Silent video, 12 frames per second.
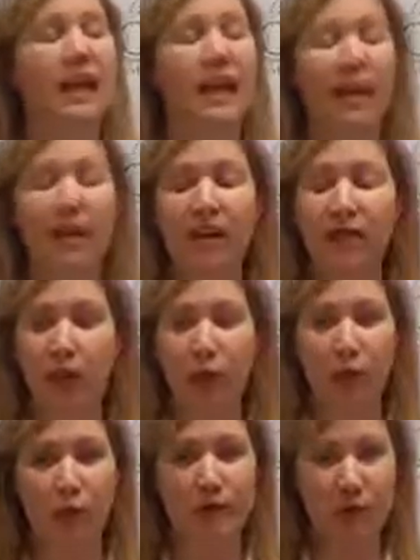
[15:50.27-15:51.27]
any
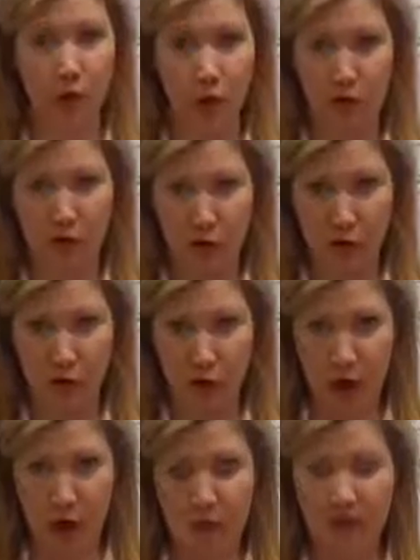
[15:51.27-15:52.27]
foods or food
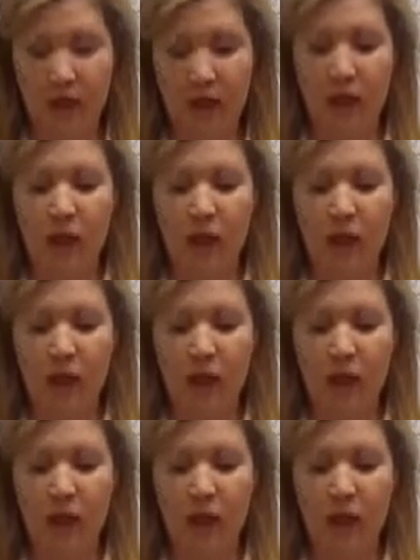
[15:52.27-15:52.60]
groups.